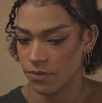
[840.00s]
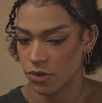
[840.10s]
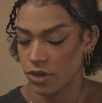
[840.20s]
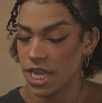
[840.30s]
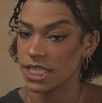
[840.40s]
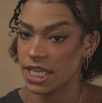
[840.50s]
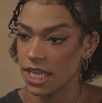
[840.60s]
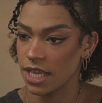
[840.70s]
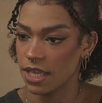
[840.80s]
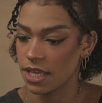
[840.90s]

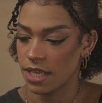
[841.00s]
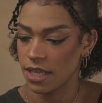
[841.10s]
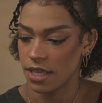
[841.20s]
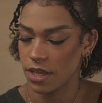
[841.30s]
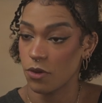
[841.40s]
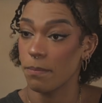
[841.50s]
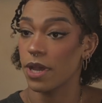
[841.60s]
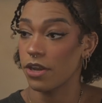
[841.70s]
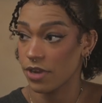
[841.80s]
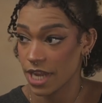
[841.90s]
creating a
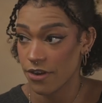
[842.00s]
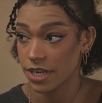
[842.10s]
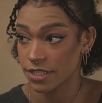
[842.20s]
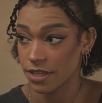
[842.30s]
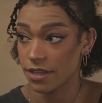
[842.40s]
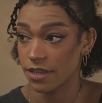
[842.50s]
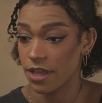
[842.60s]
non-binary character